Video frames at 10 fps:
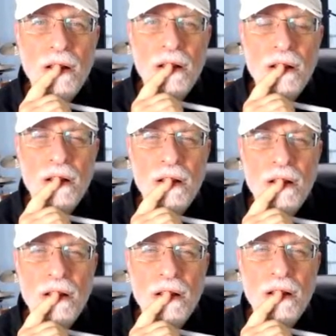
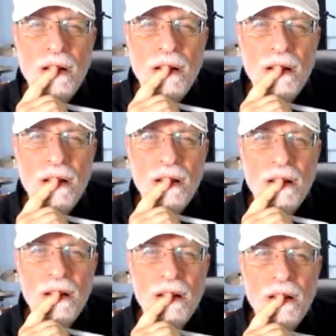
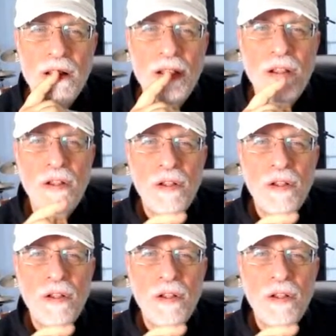No words are spoken by the person on screen.